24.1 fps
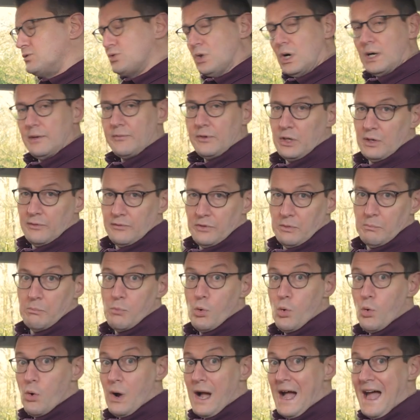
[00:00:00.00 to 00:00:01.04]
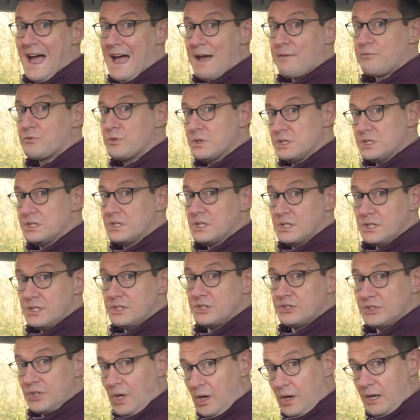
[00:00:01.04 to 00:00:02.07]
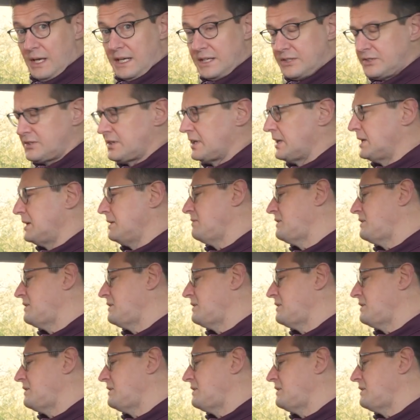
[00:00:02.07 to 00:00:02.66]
driver of a more average size,